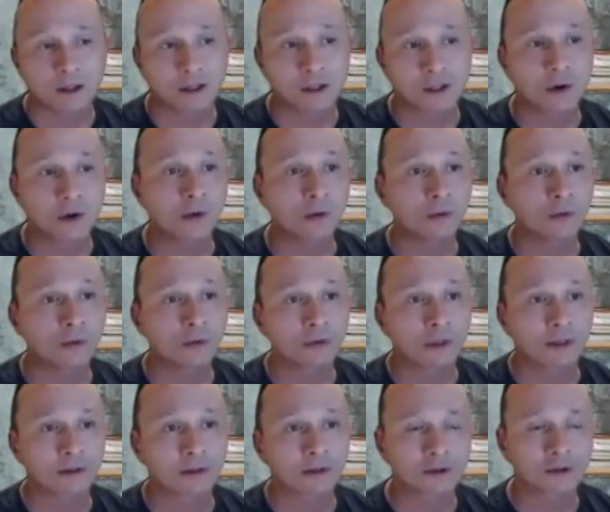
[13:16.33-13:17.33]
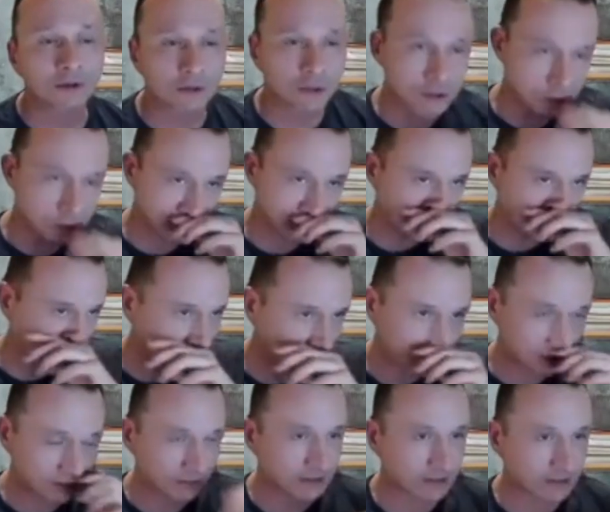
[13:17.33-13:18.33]
So those are just some of the
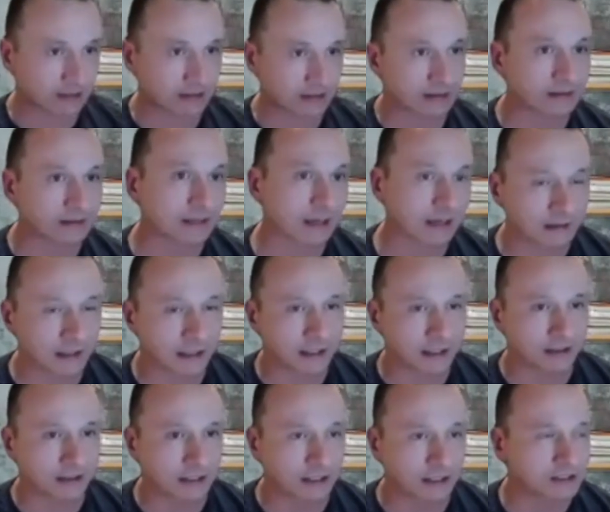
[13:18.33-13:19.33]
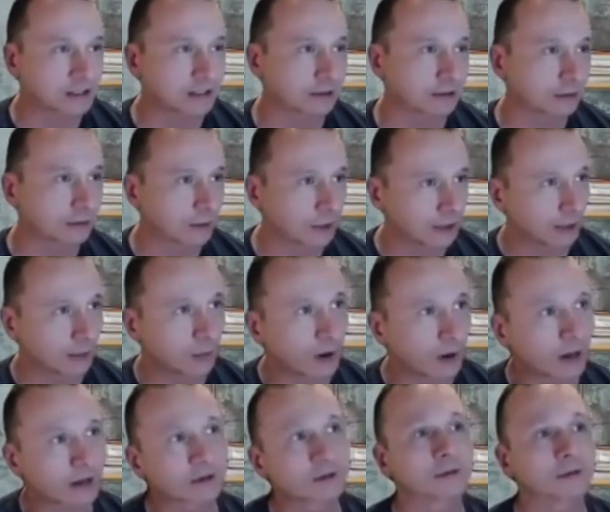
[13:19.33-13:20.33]
questions I'd like you to consider while I
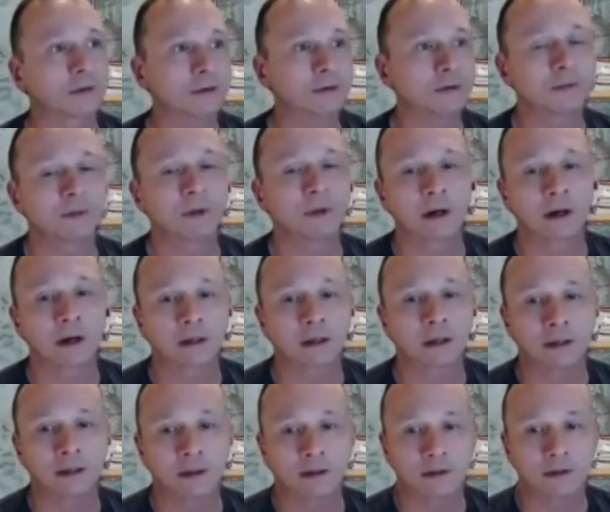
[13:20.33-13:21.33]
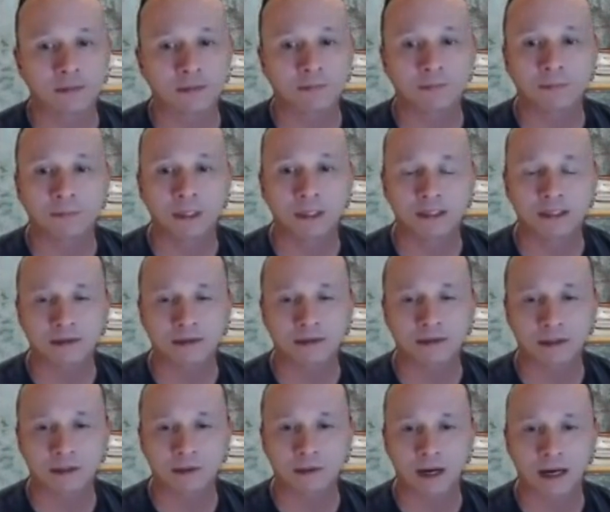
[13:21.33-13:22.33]
walk through another piece of
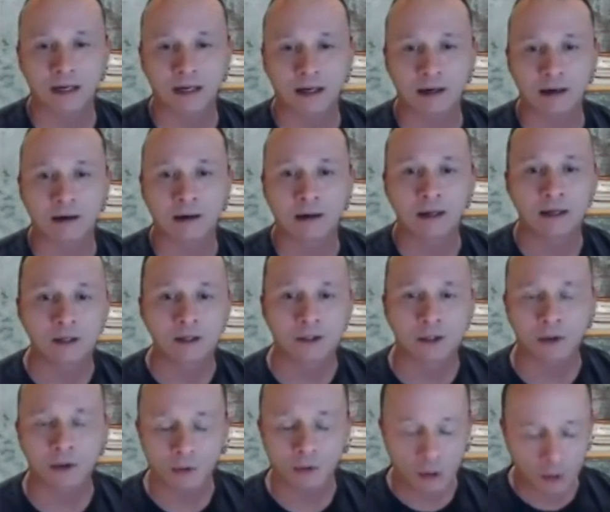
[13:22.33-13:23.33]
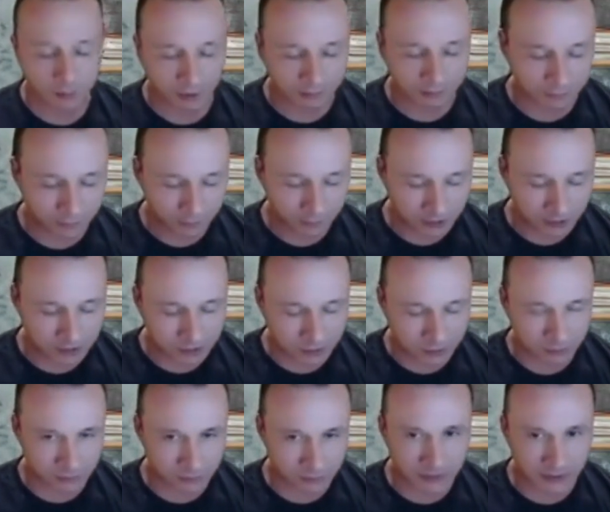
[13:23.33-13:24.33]
the UI here. So, but for us
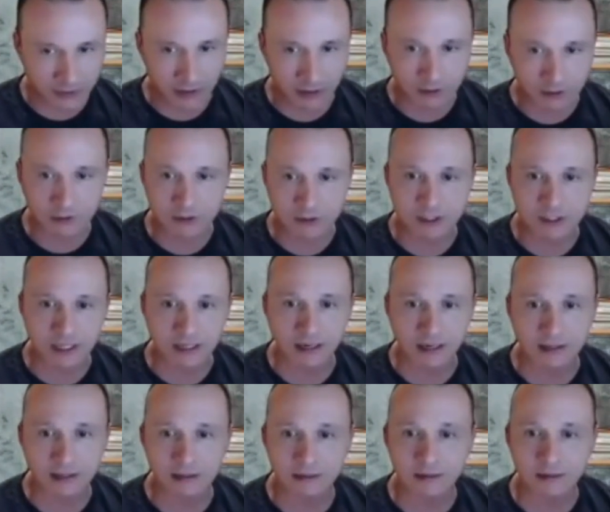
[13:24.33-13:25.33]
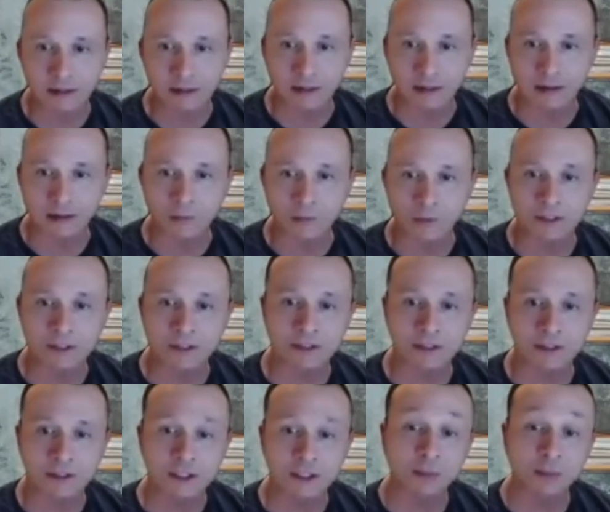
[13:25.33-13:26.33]
to really understand
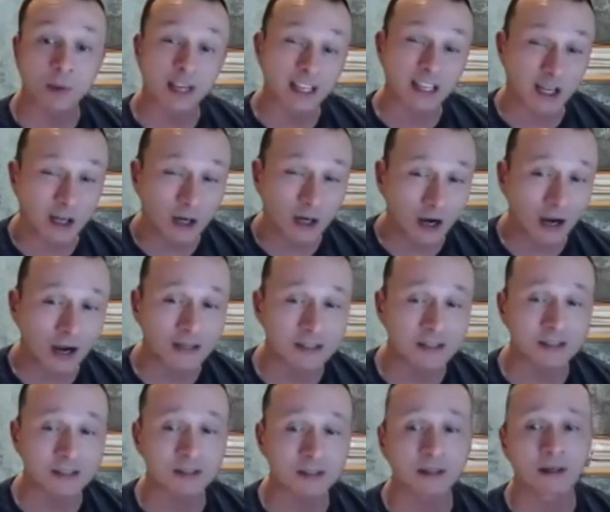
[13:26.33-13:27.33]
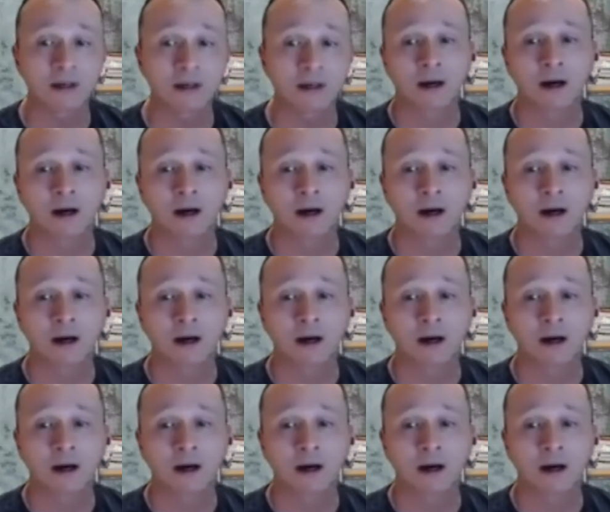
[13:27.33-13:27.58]
what's spiking cost,